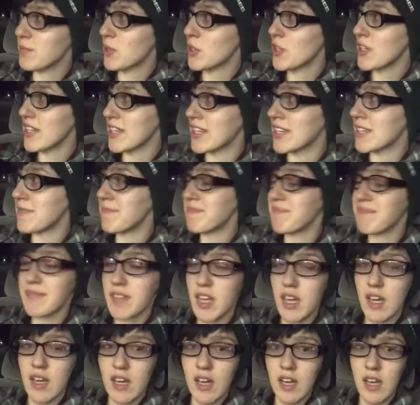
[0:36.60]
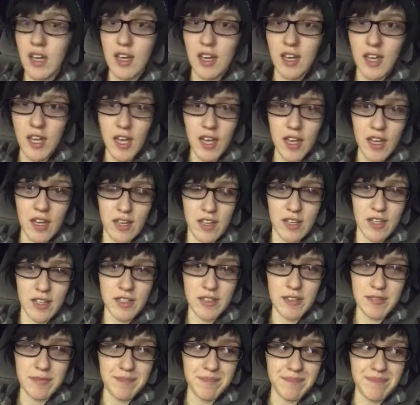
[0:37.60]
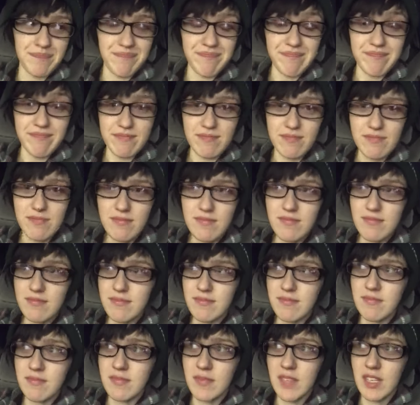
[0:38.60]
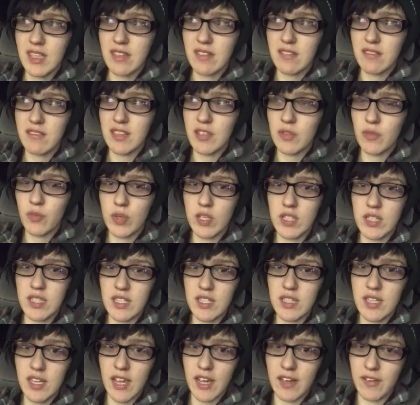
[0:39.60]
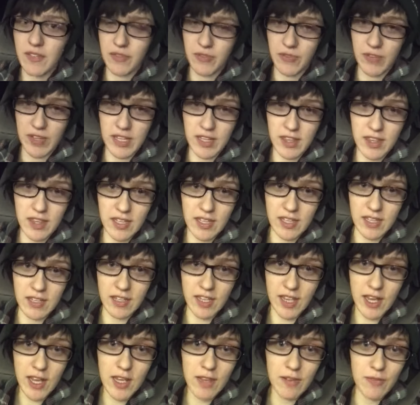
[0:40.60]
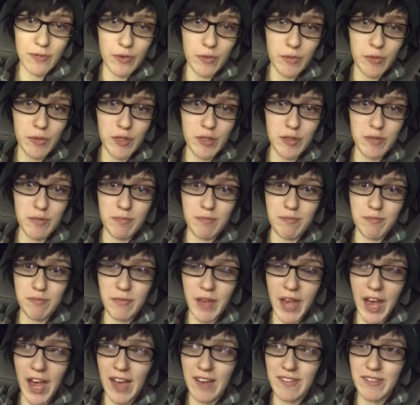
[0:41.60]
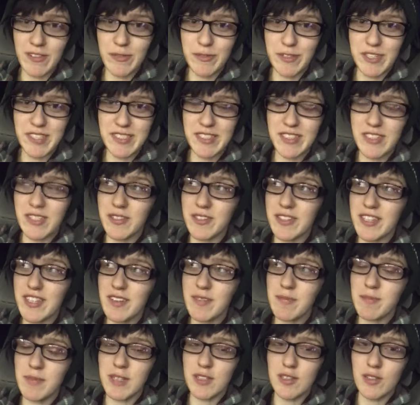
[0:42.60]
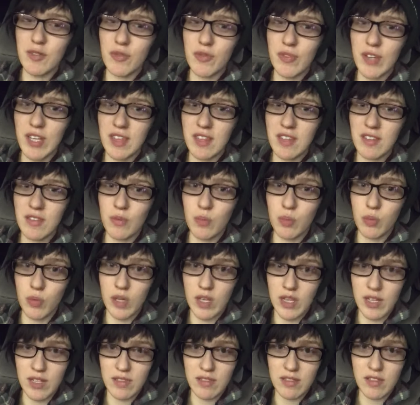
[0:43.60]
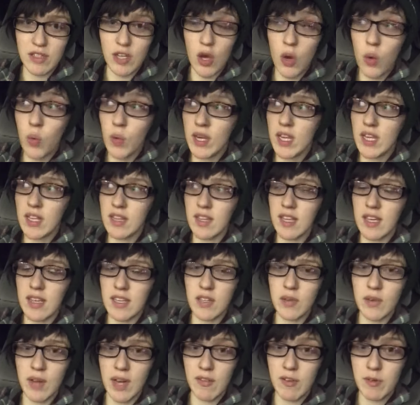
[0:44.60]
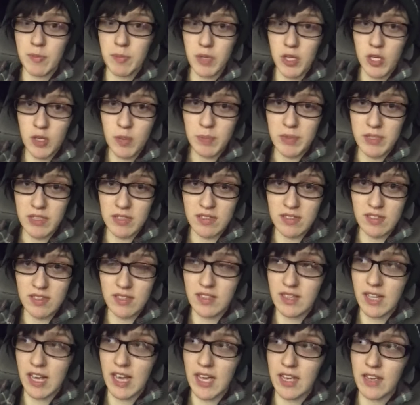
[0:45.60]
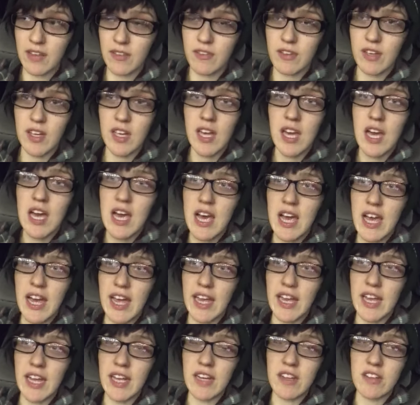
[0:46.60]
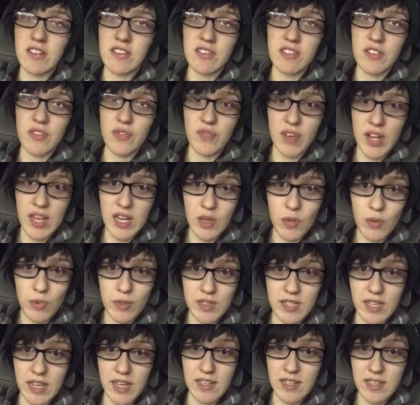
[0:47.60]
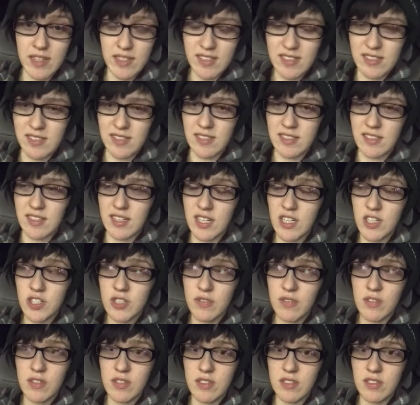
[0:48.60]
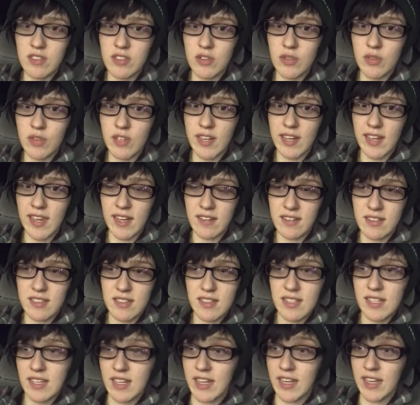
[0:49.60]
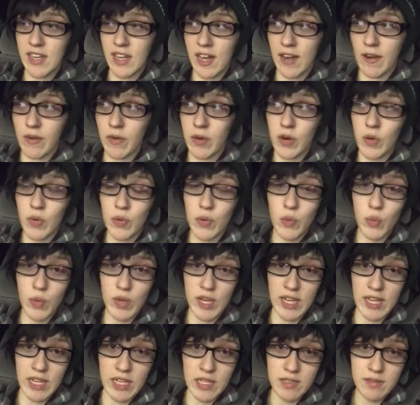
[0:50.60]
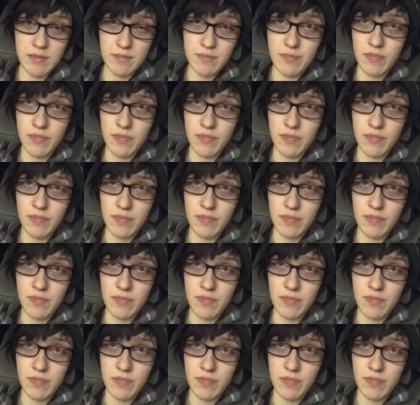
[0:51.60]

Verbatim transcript: putting it. Um, if we didn't have faith in life, we wouldn't have a reason to live because faith is what knowing that you have a purpose in life and just defining what that is. And each of us do that in our own way.